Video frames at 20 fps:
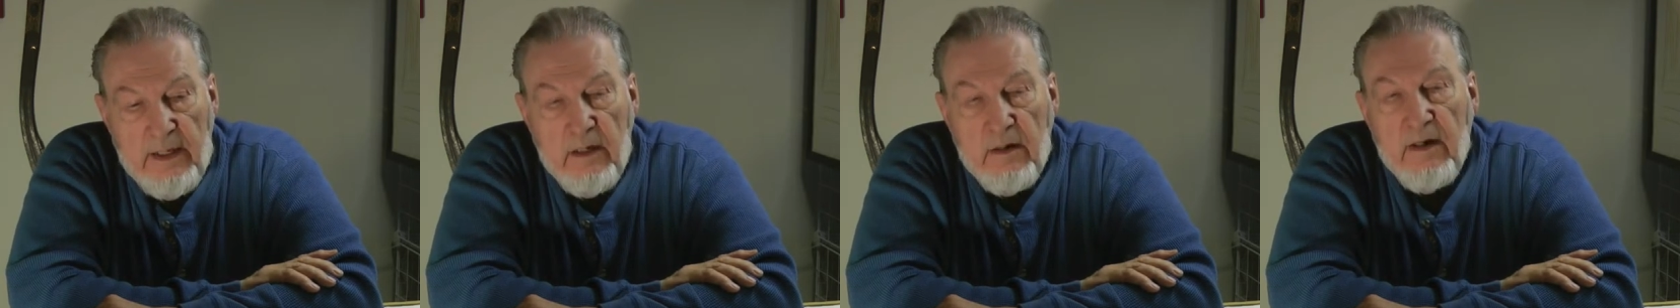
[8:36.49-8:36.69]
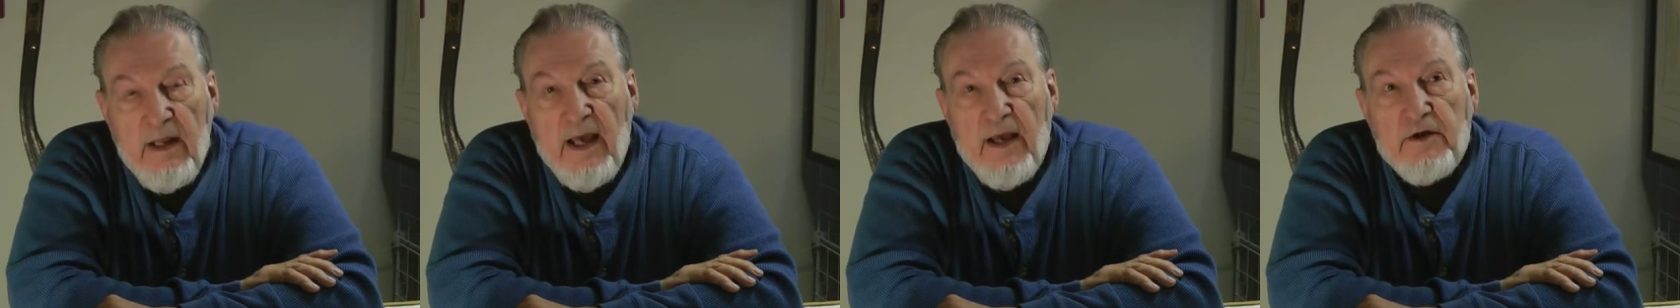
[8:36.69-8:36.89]

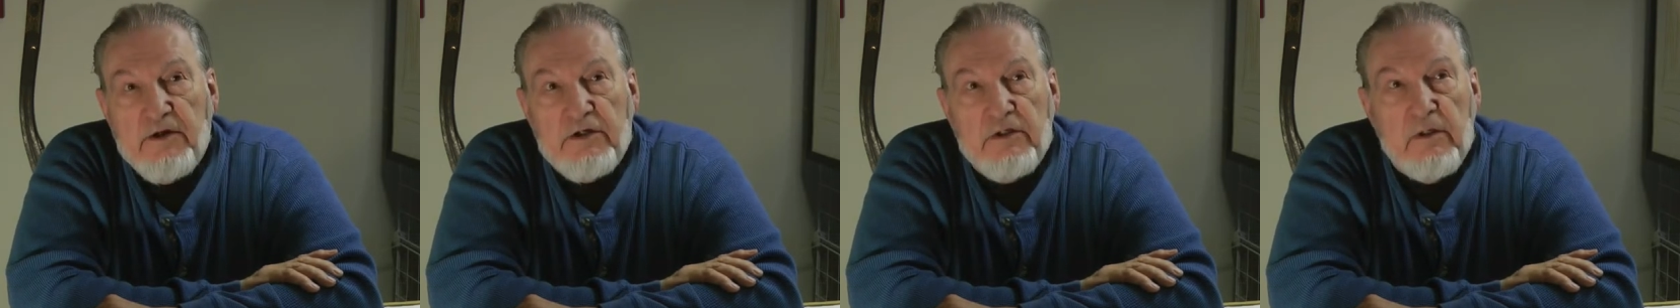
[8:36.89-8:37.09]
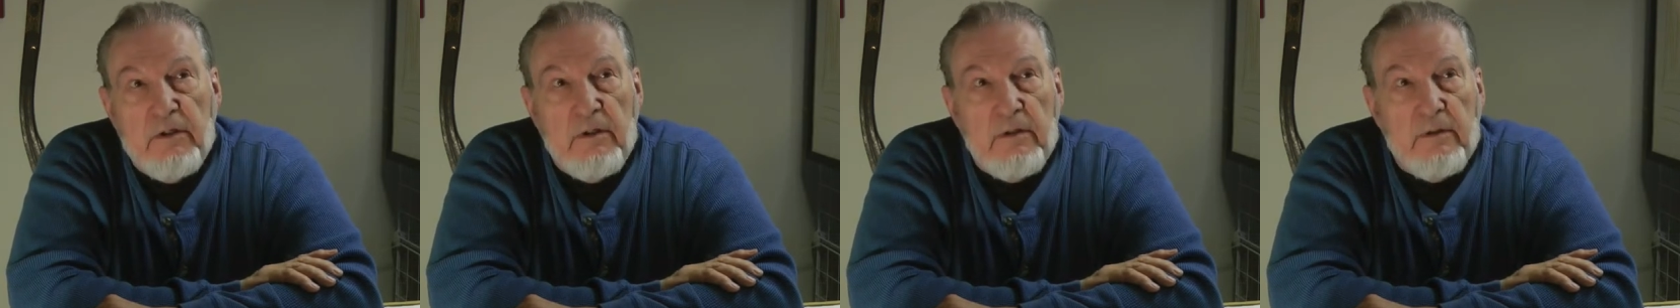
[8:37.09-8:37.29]

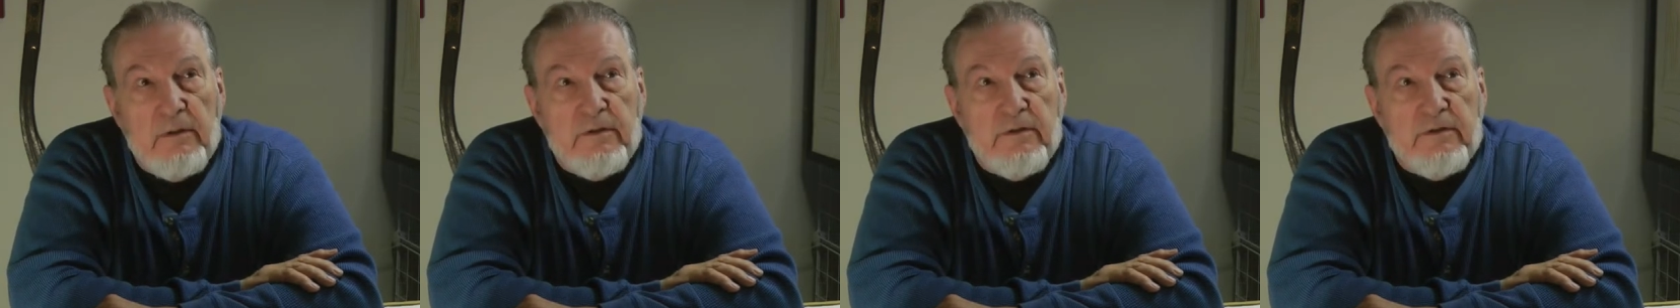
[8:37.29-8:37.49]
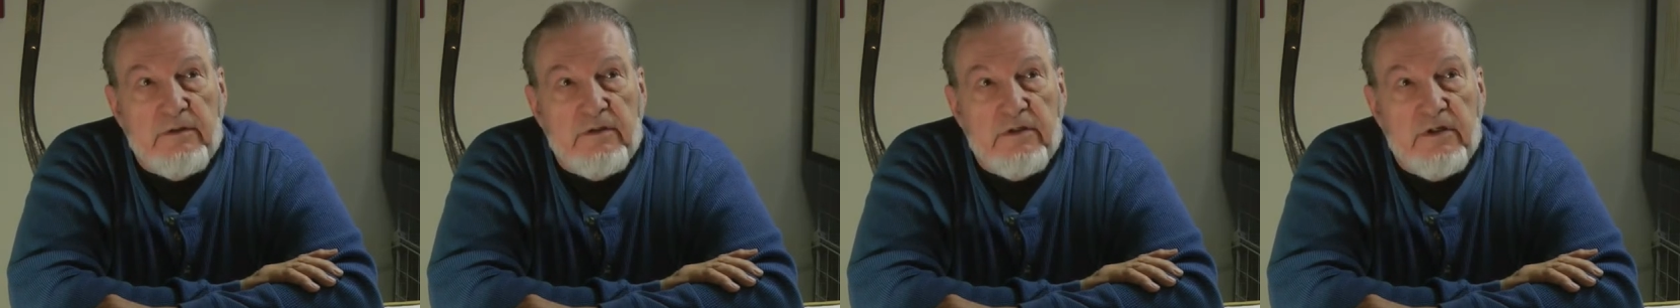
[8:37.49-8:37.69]
International
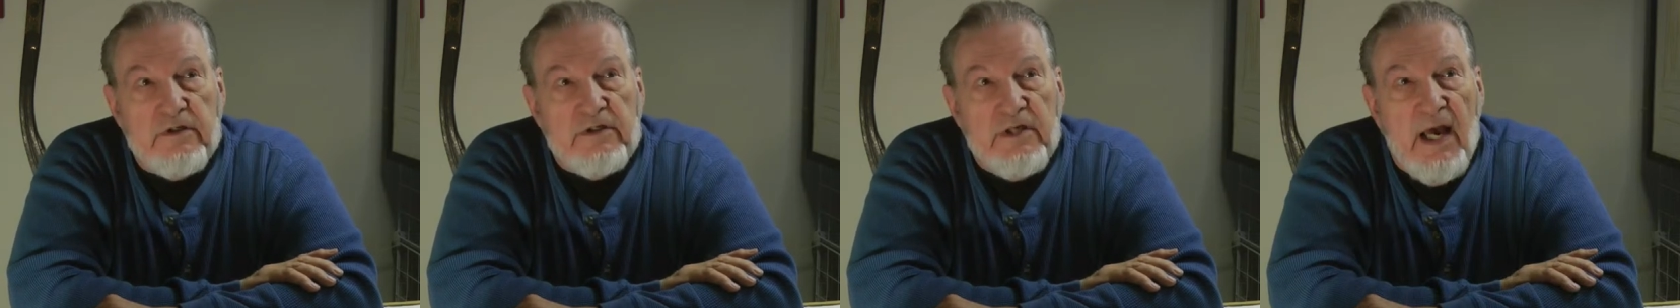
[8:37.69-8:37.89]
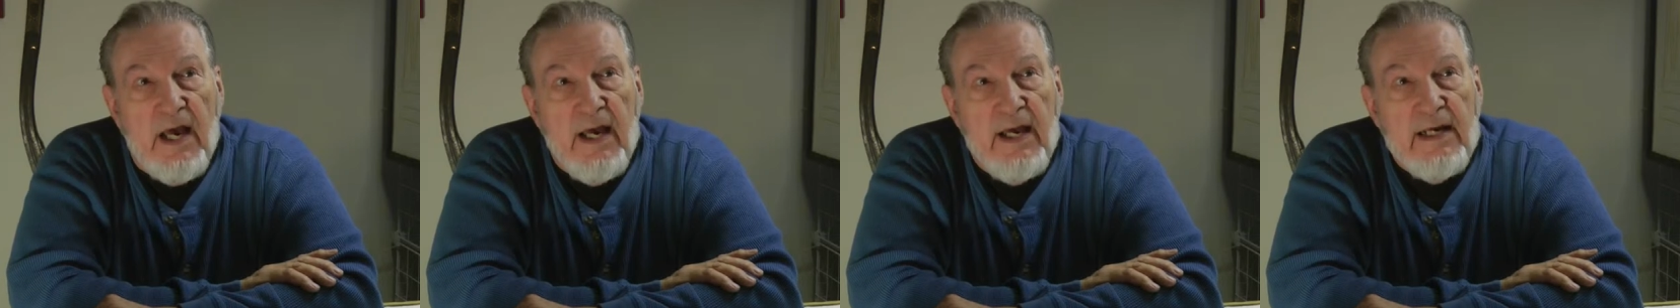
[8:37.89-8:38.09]

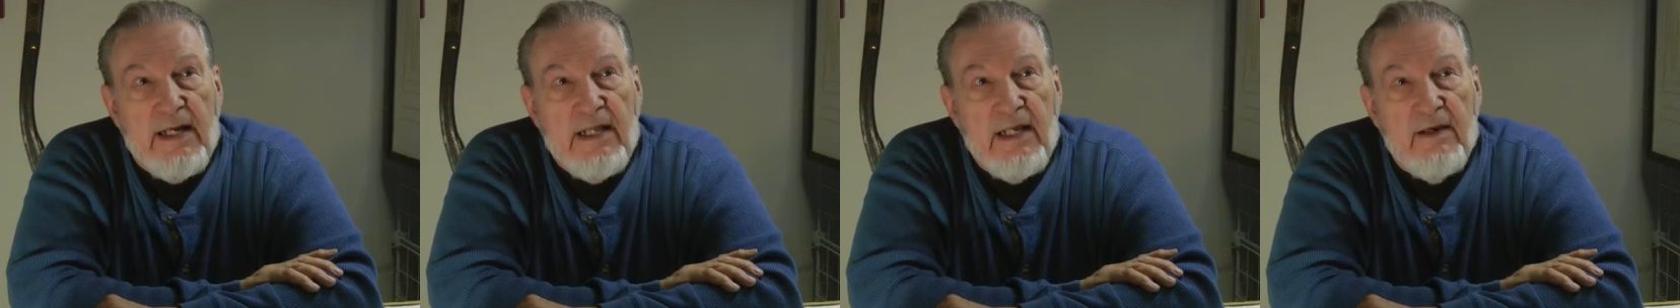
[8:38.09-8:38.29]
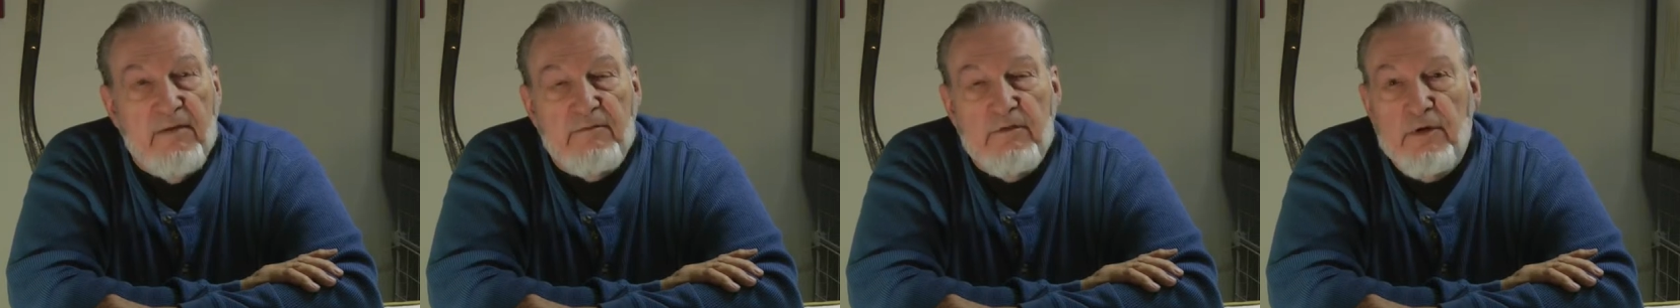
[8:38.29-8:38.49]

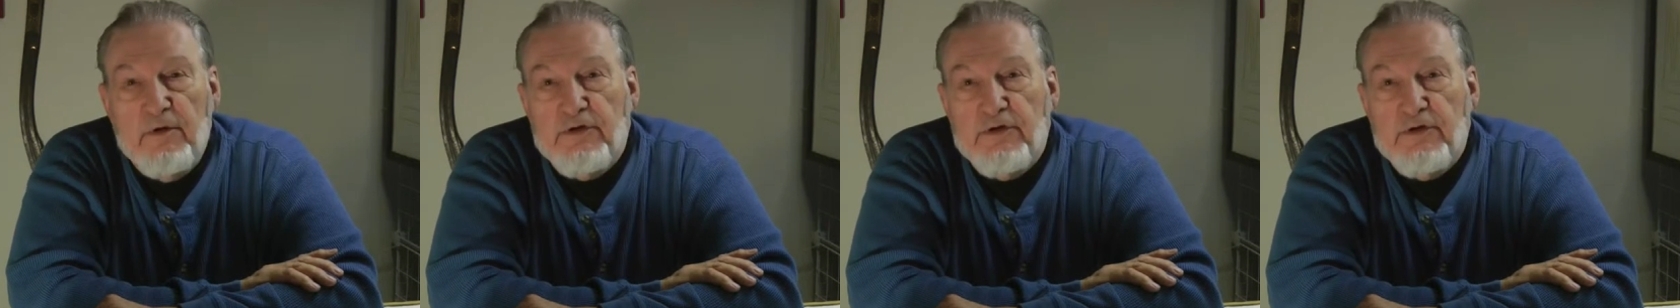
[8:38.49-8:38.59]
Society of